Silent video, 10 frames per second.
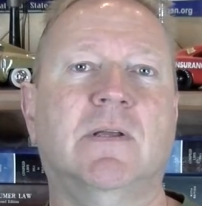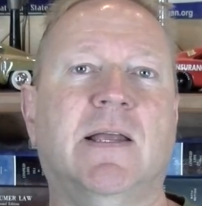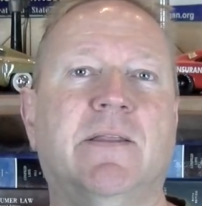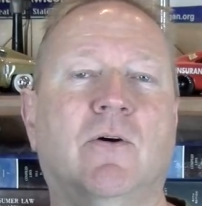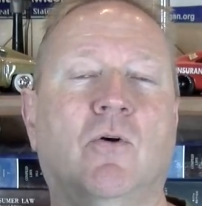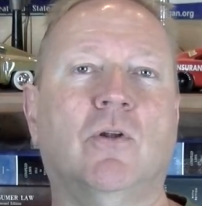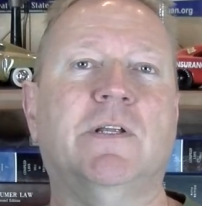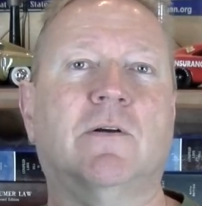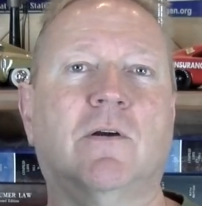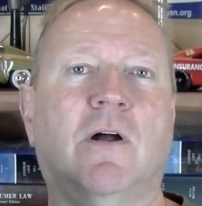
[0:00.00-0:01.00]
and the
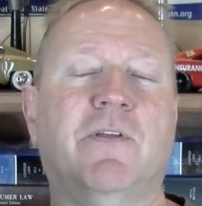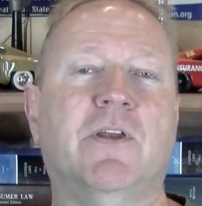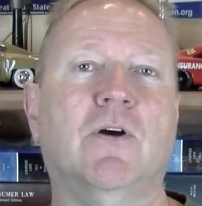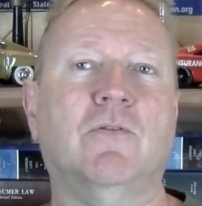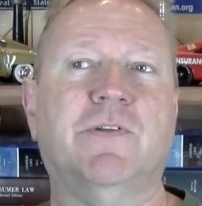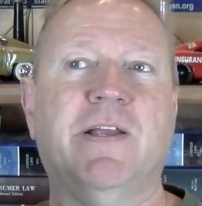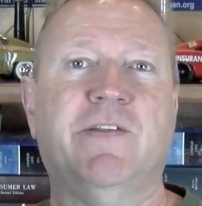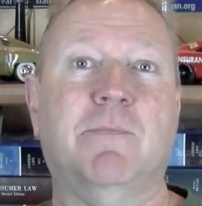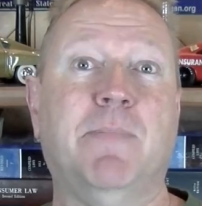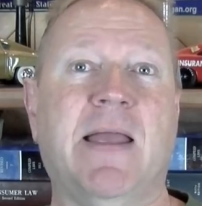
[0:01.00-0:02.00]
holder of the note
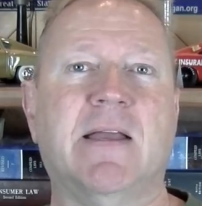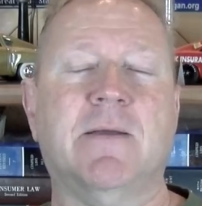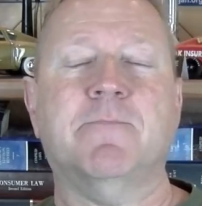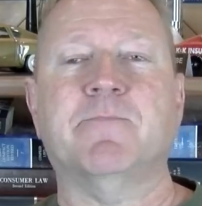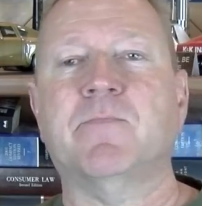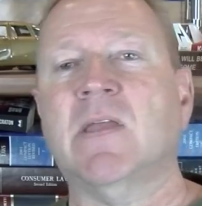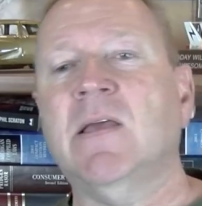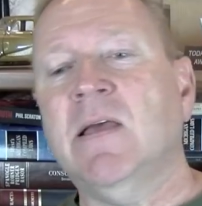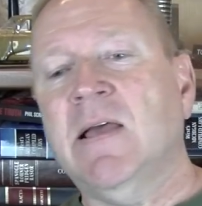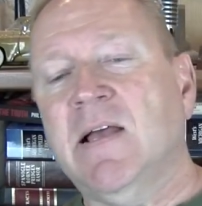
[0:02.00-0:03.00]
is the bank.
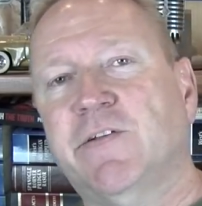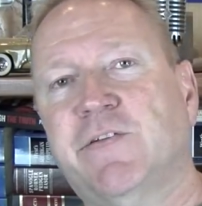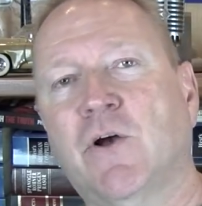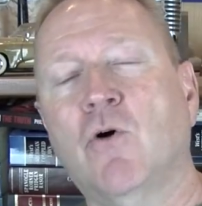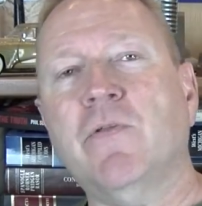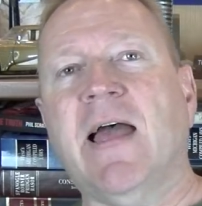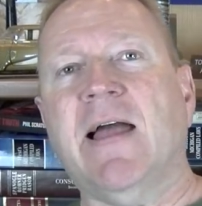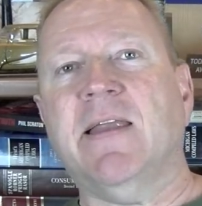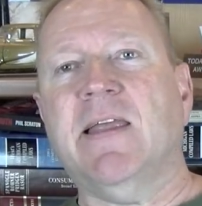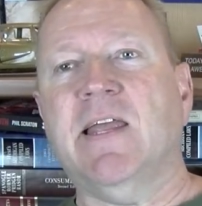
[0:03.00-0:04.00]
So
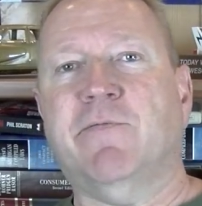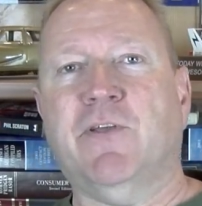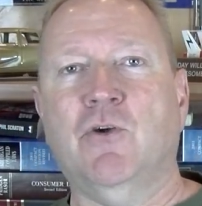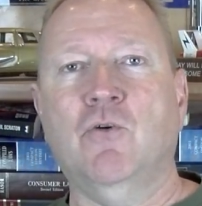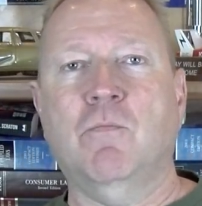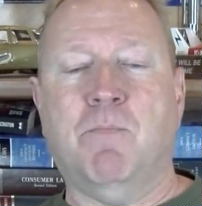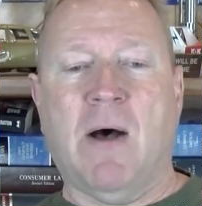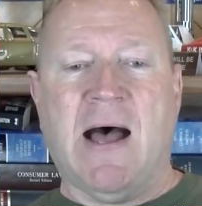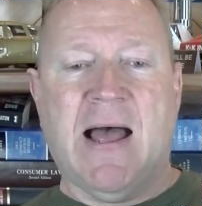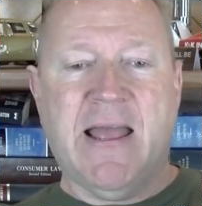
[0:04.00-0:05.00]
that if you
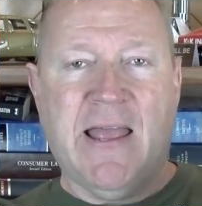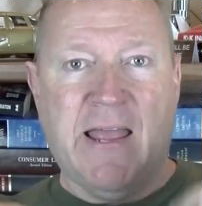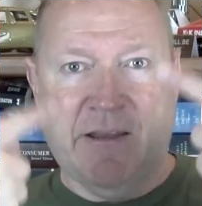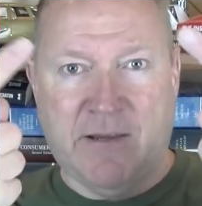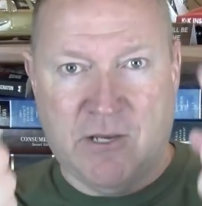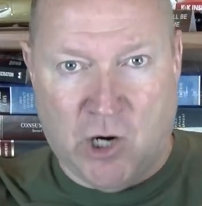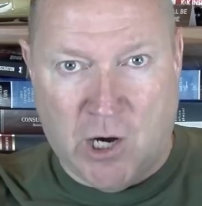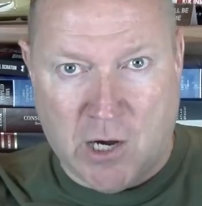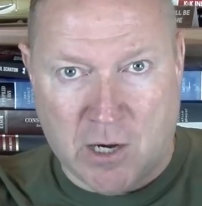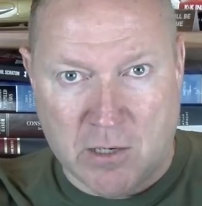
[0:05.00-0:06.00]
buy a
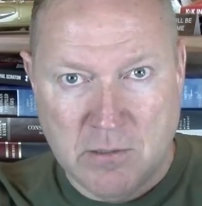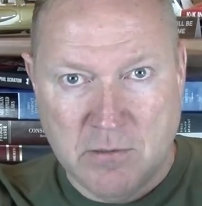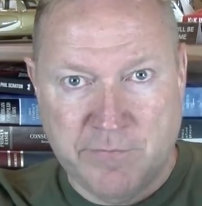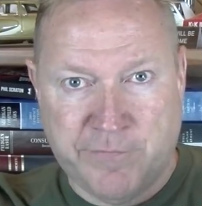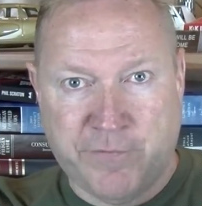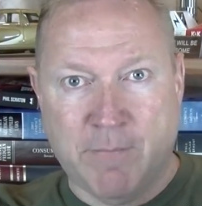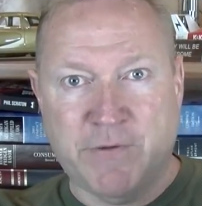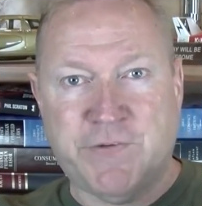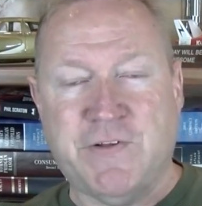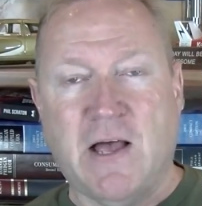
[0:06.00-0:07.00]
car from
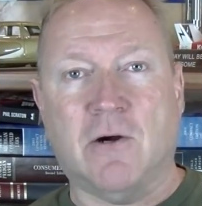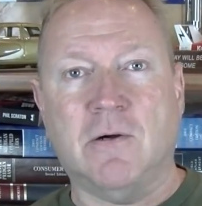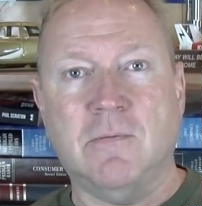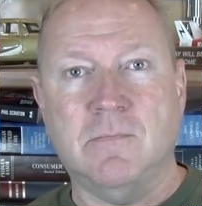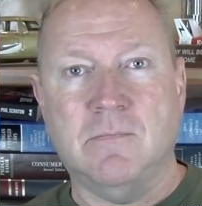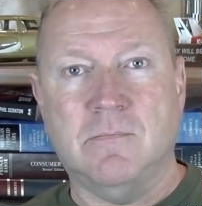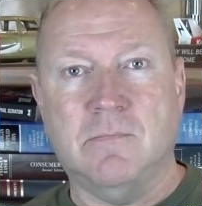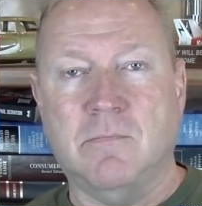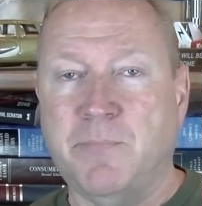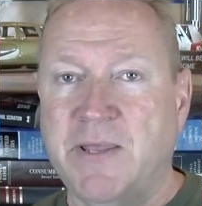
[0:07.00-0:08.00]
a seller,
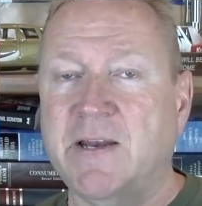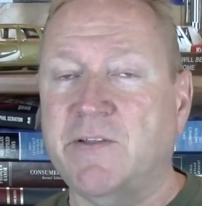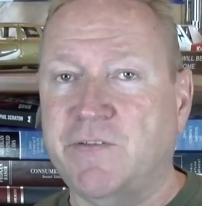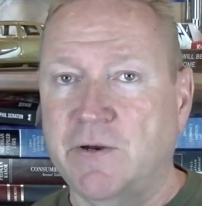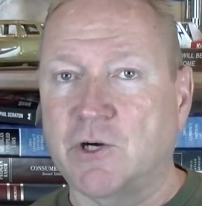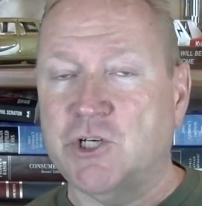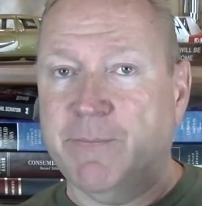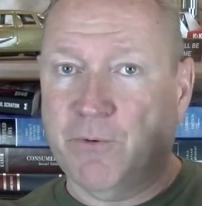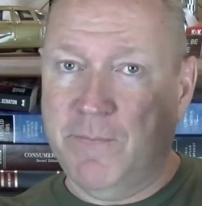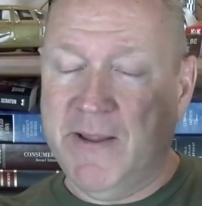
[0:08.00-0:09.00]
be it a
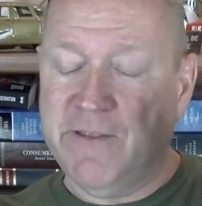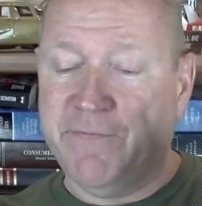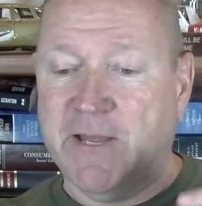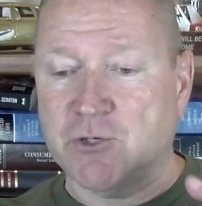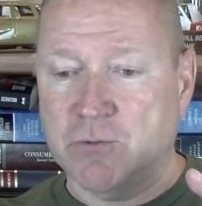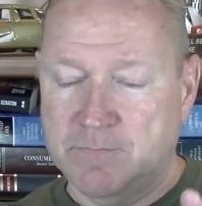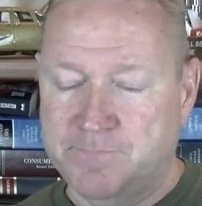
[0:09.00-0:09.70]
dealership or a manufacturer,